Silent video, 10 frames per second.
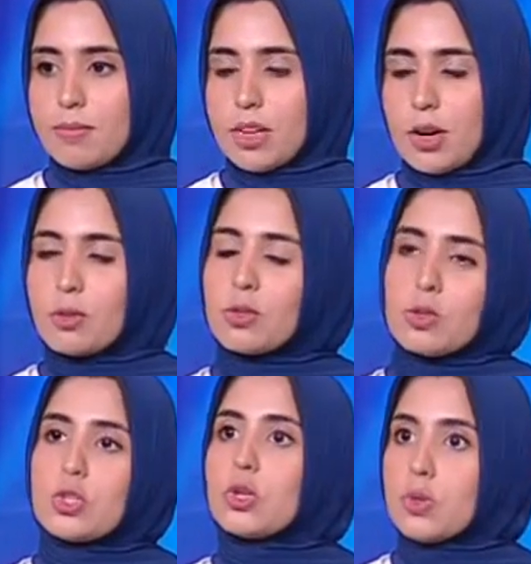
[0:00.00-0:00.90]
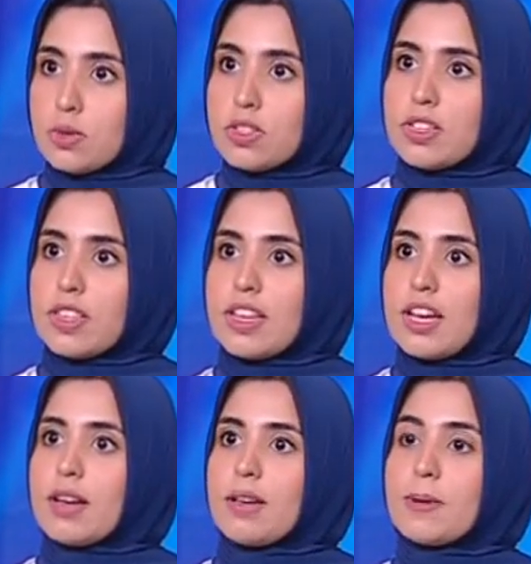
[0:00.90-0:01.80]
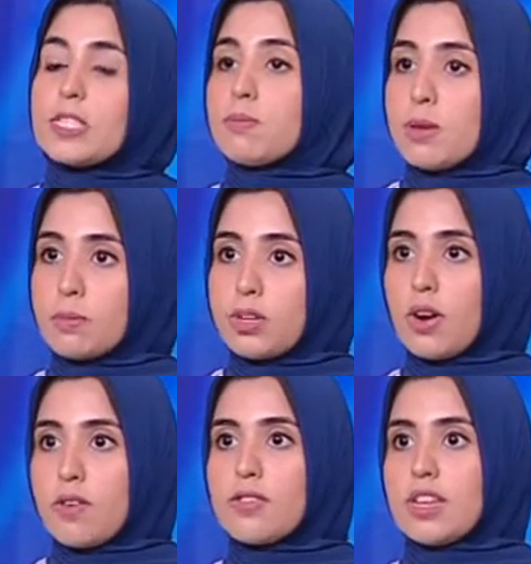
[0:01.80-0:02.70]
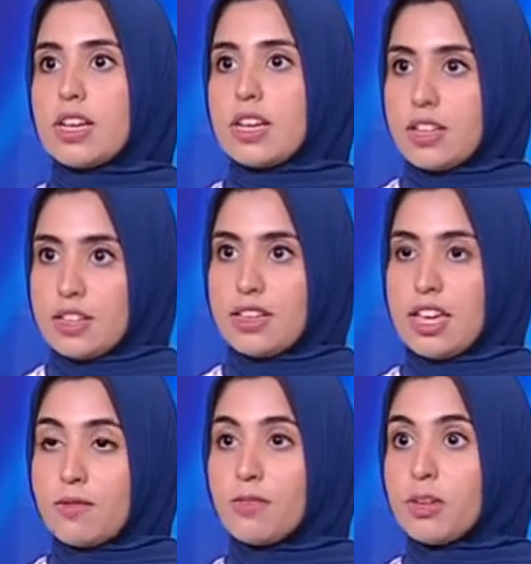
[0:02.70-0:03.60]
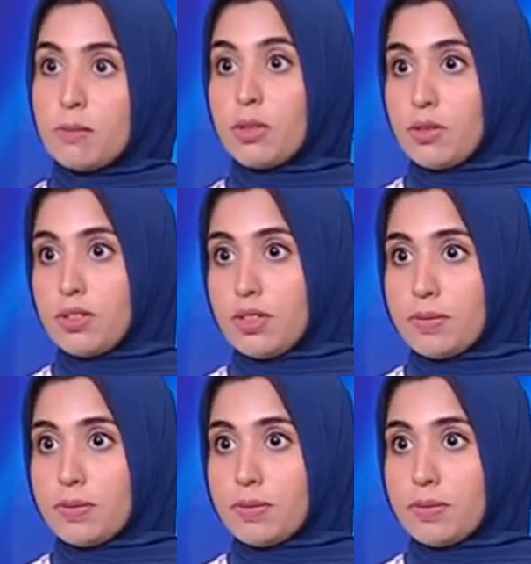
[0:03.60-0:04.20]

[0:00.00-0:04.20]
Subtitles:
or to choose the best member of the every month.